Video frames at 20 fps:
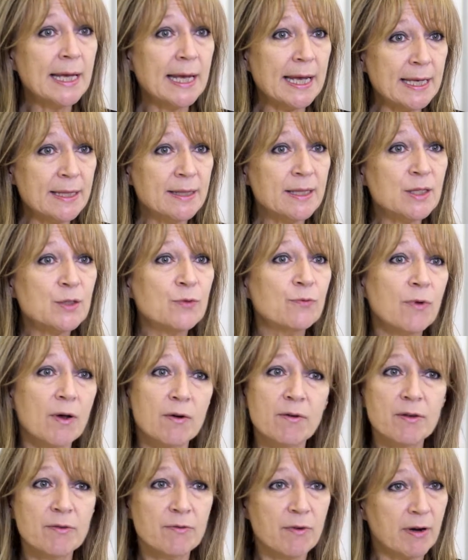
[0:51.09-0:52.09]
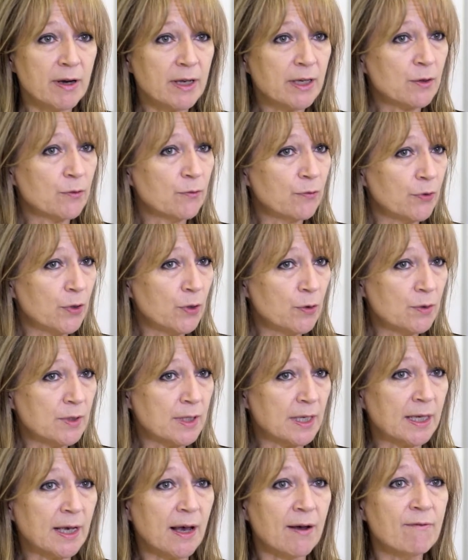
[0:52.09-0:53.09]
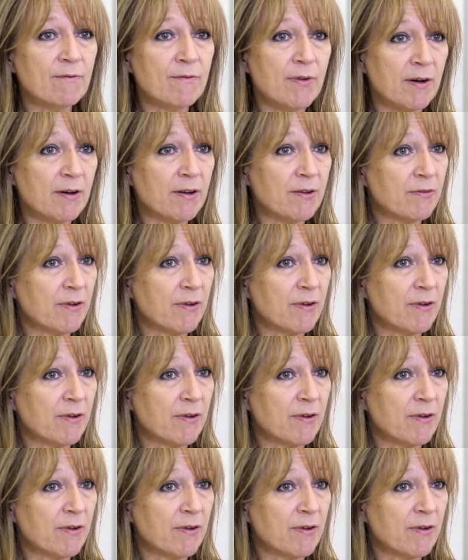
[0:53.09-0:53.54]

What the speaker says: in this very, very confusing and very,